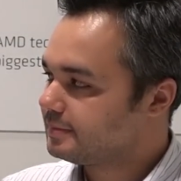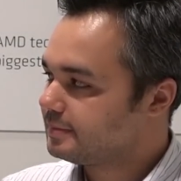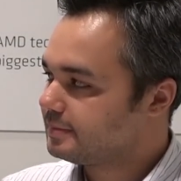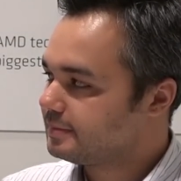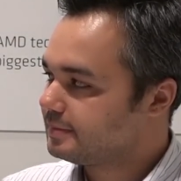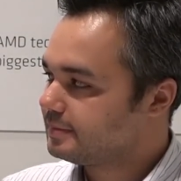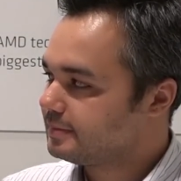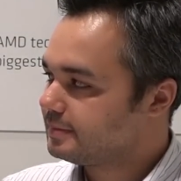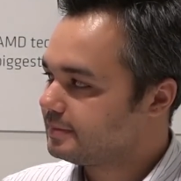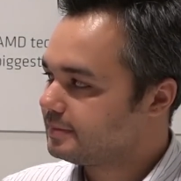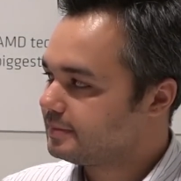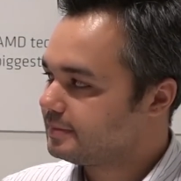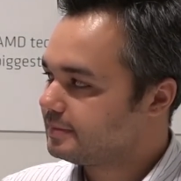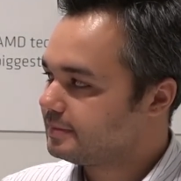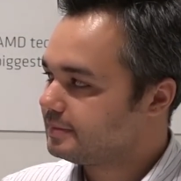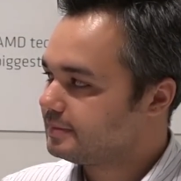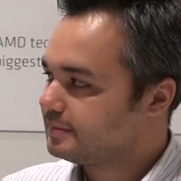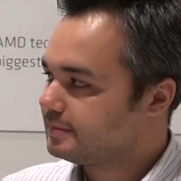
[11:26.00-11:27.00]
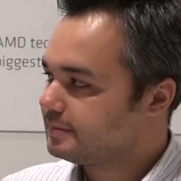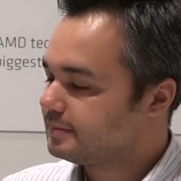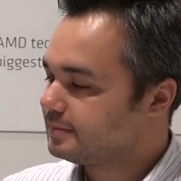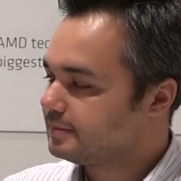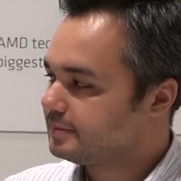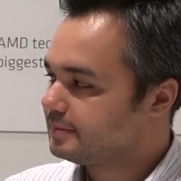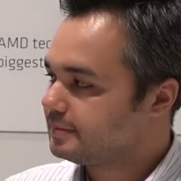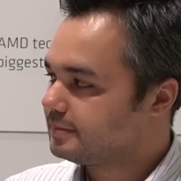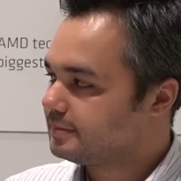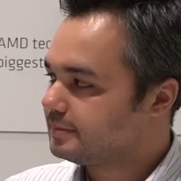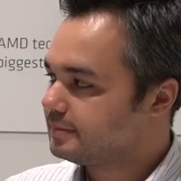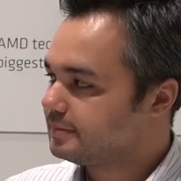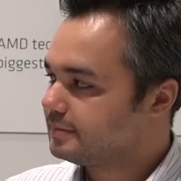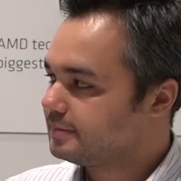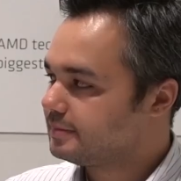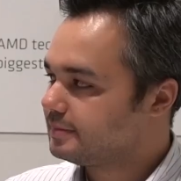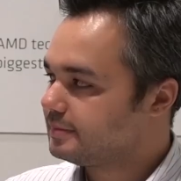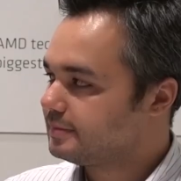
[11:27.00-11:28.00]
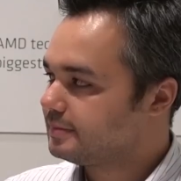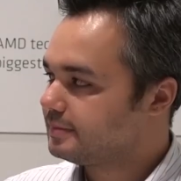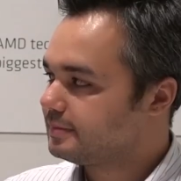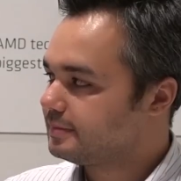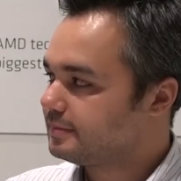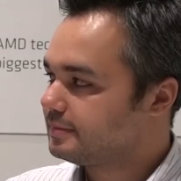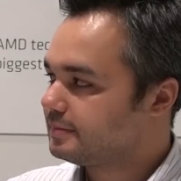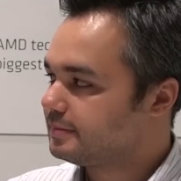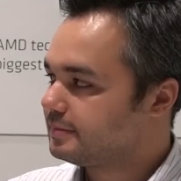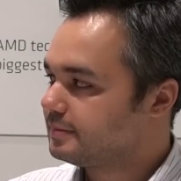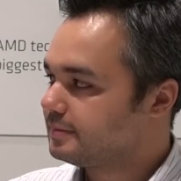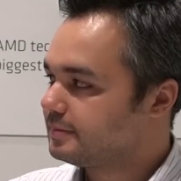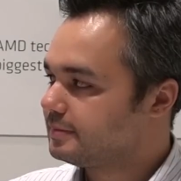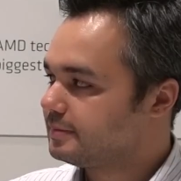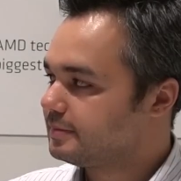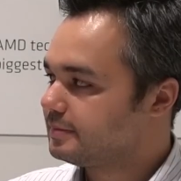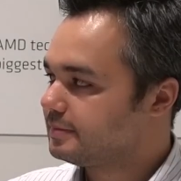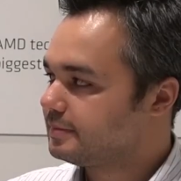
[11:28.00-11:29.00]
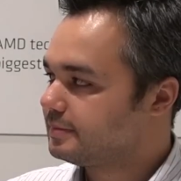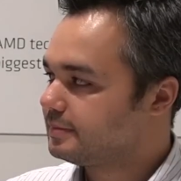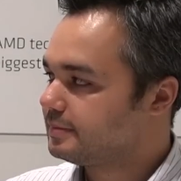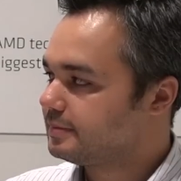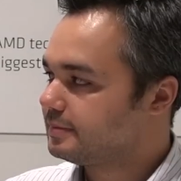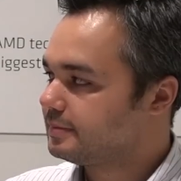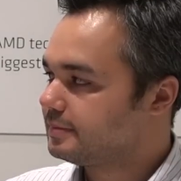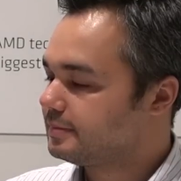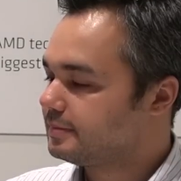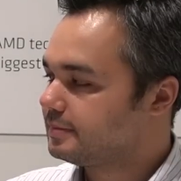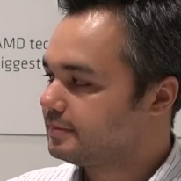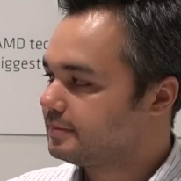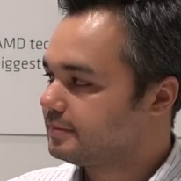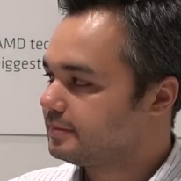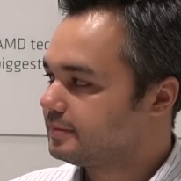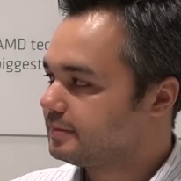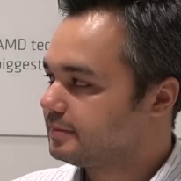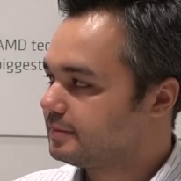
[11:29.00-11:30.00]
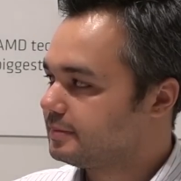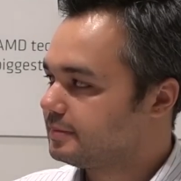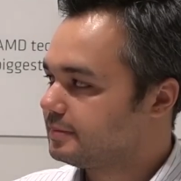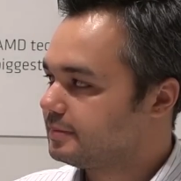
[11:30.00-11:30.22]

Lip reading: (not speaking)